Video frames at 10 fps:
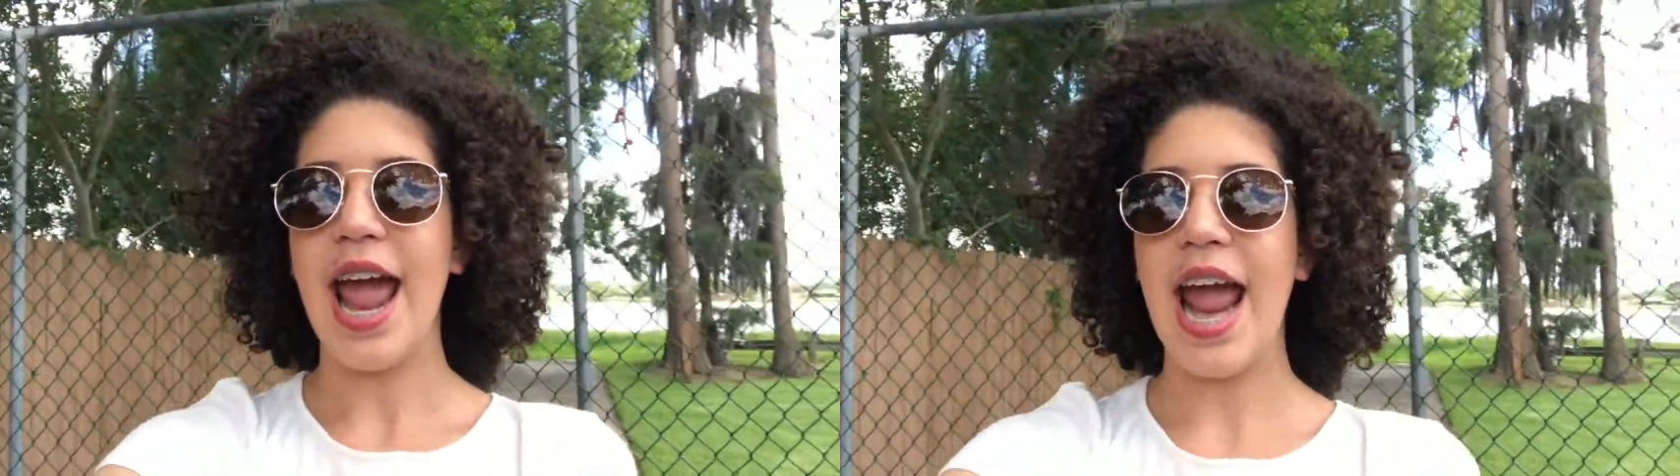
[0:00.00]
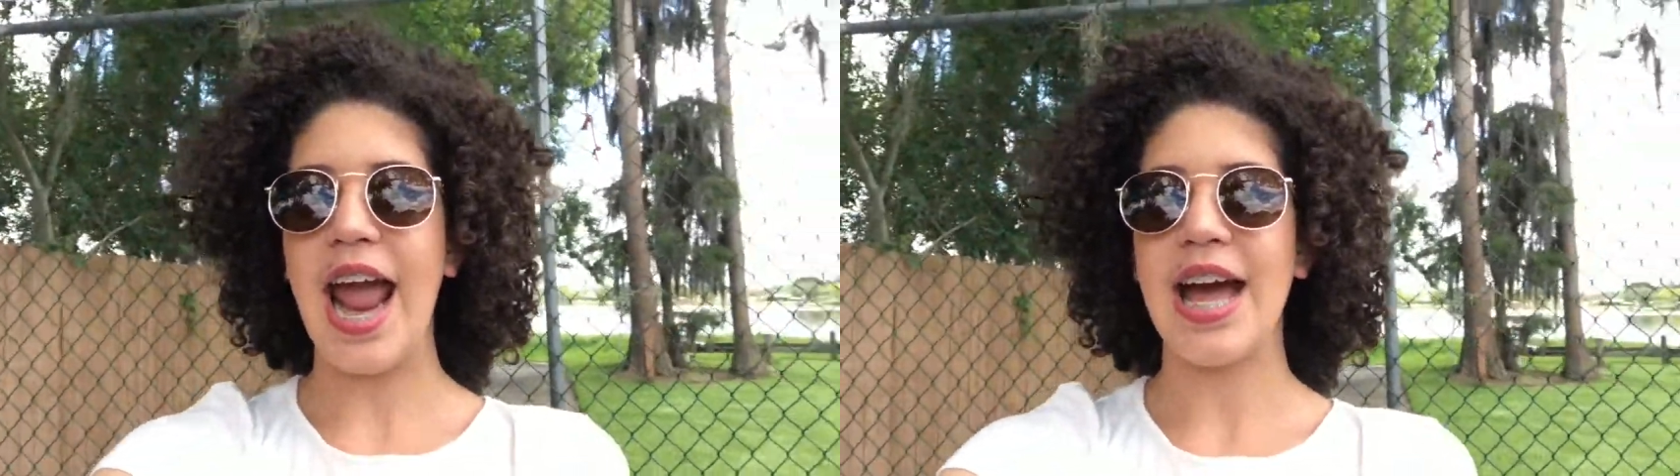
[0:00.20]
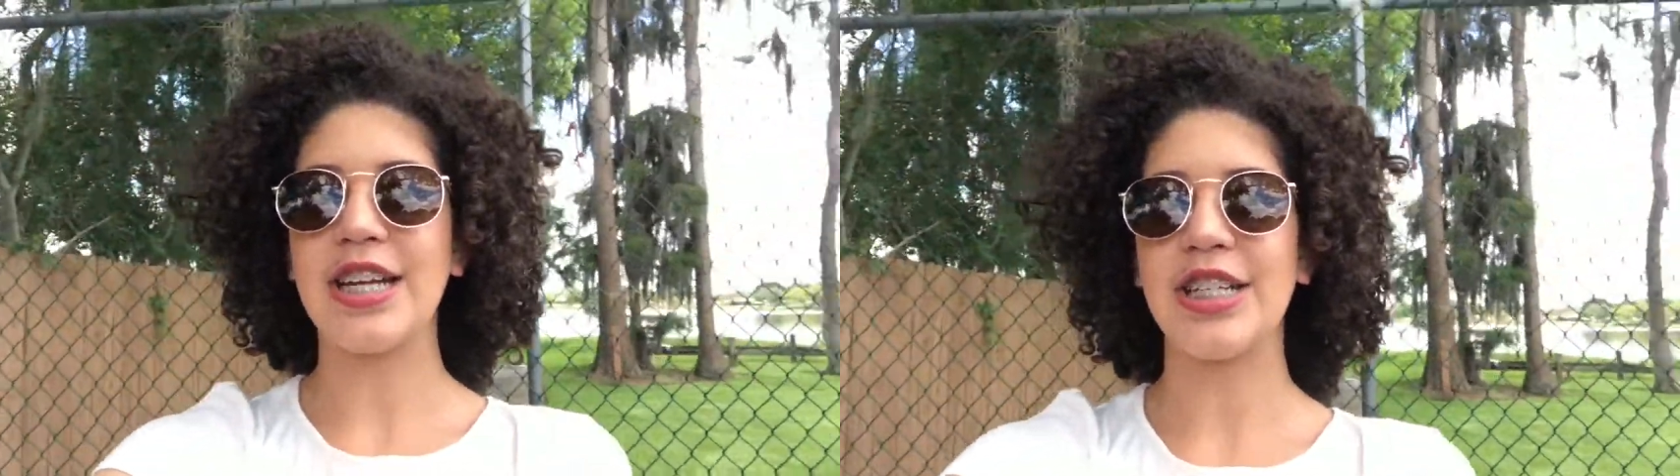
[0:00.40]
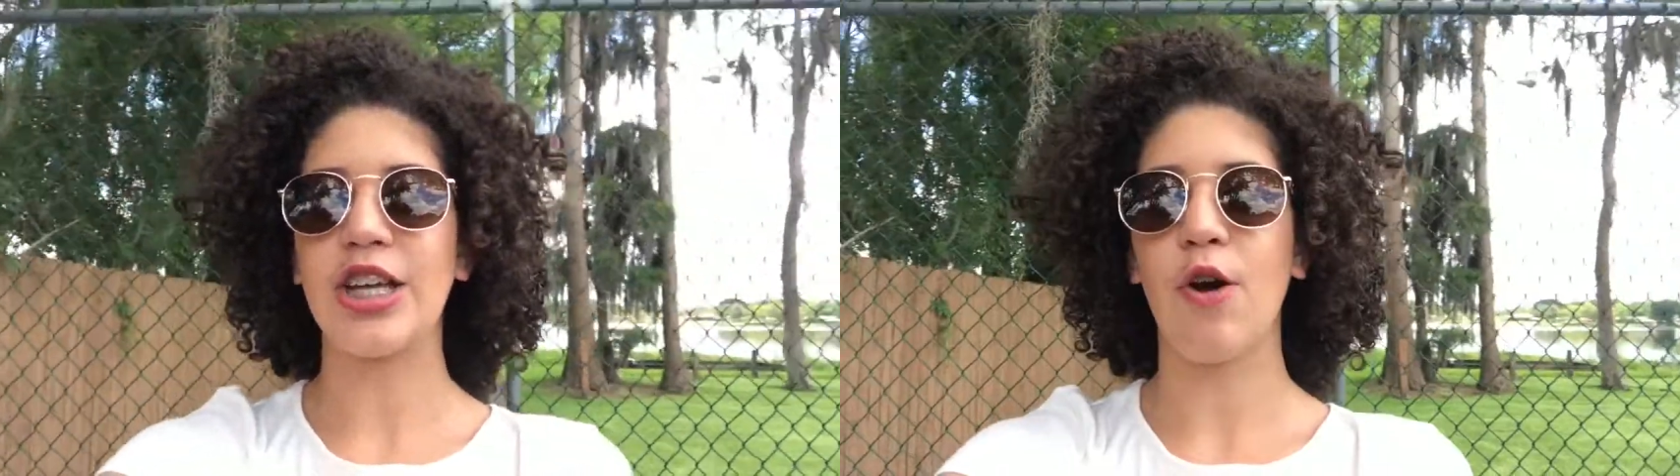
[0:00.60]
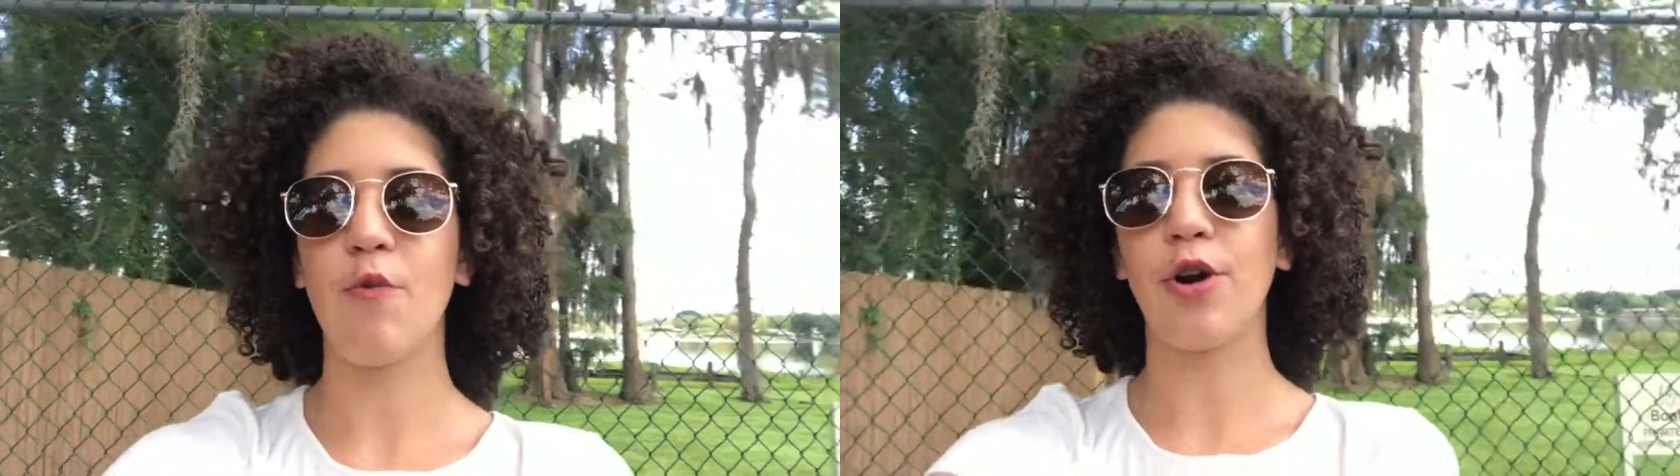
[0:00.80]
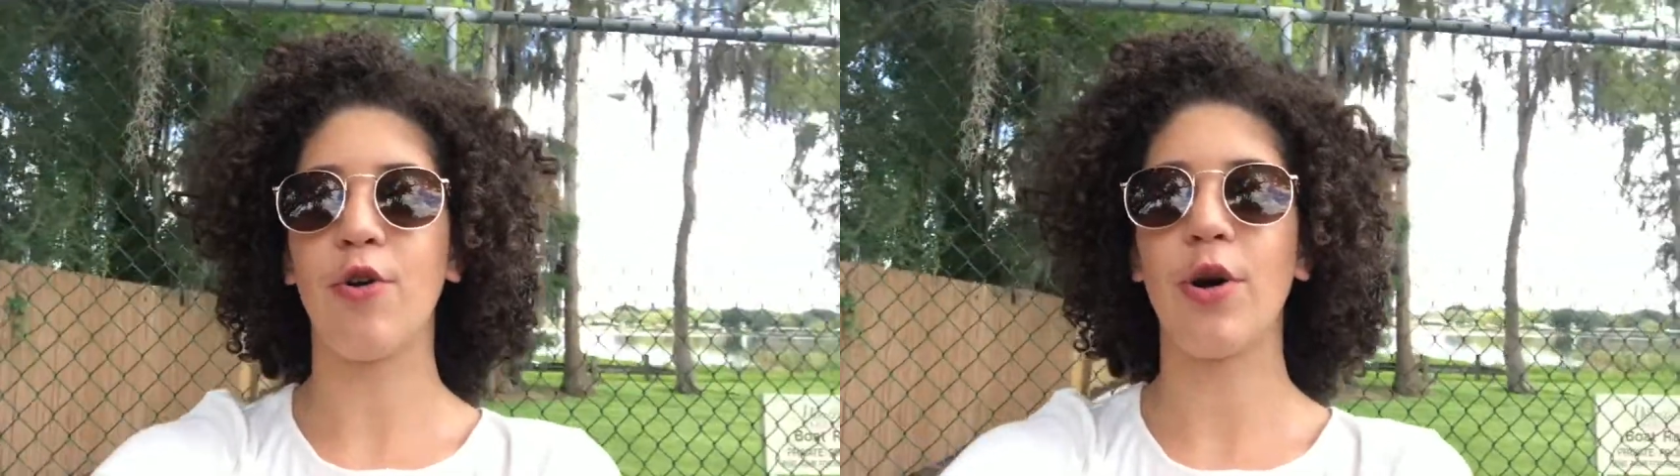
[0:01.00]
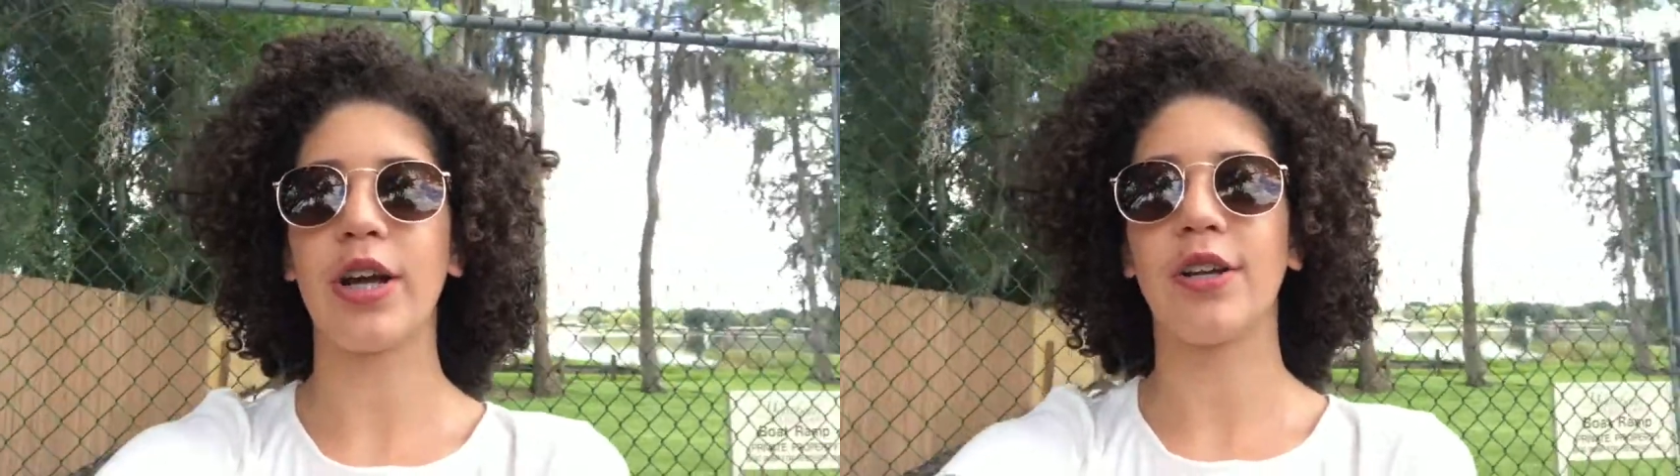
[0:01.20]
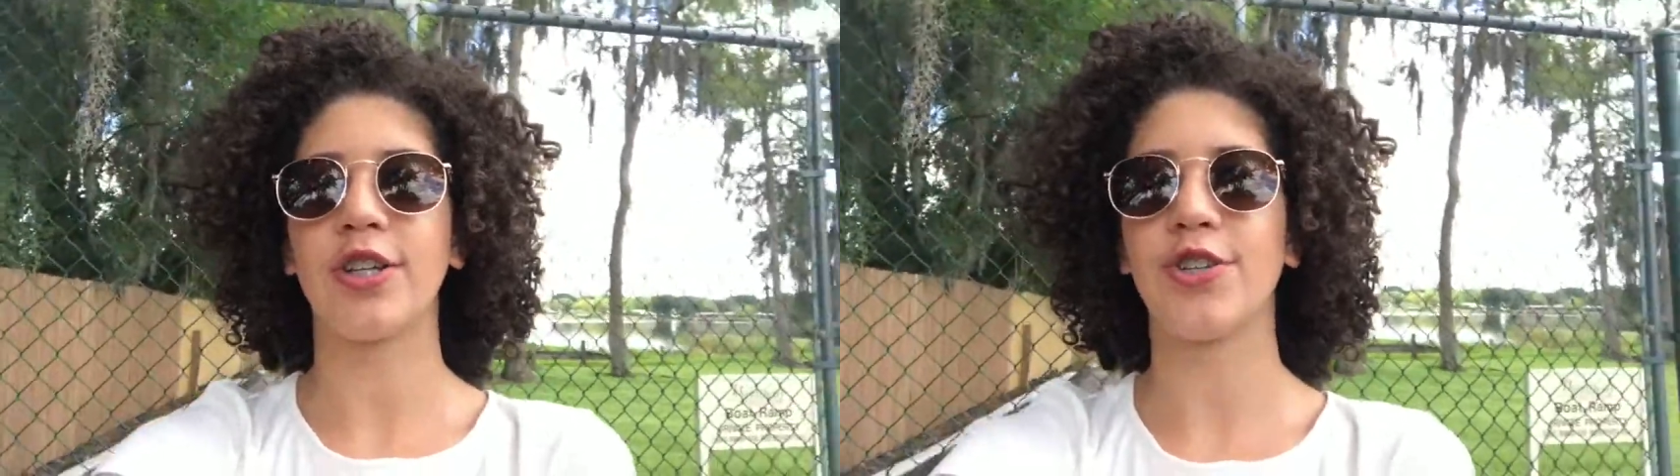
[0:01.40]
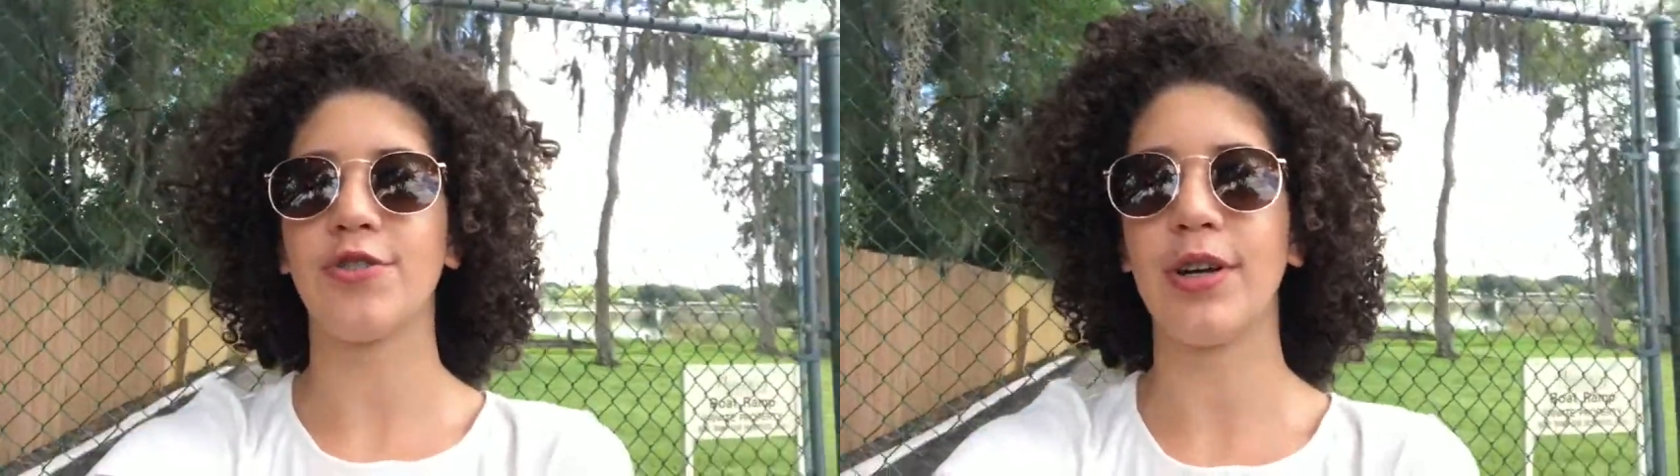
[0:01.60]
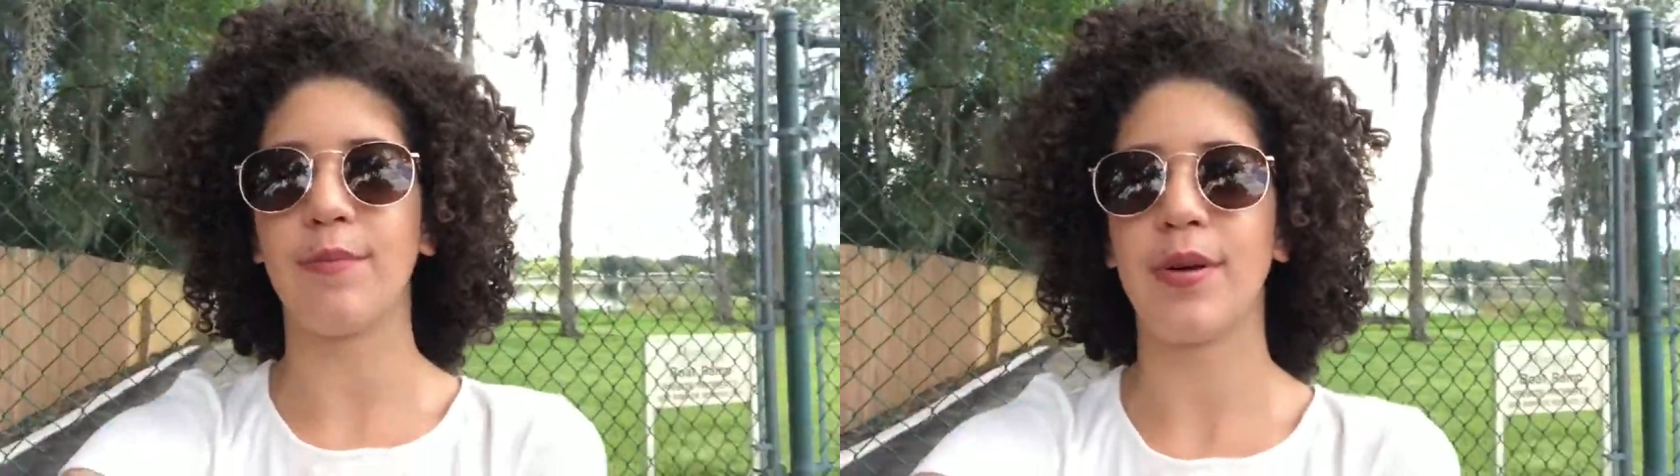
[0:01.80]
and we're going on a
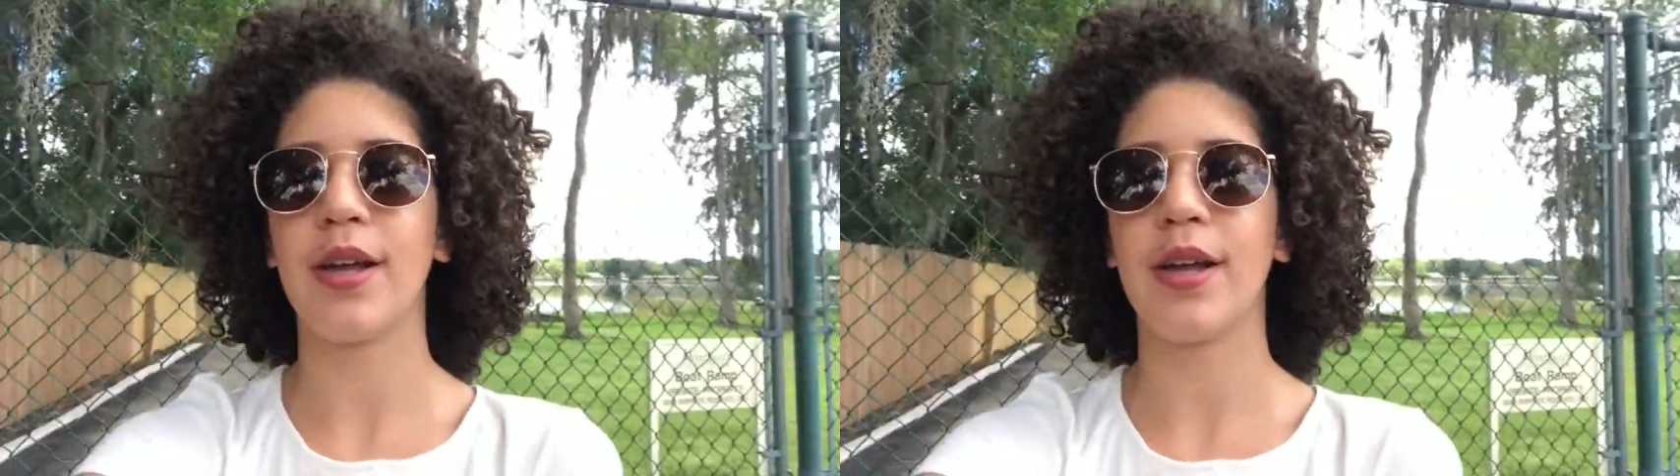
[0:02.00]
trip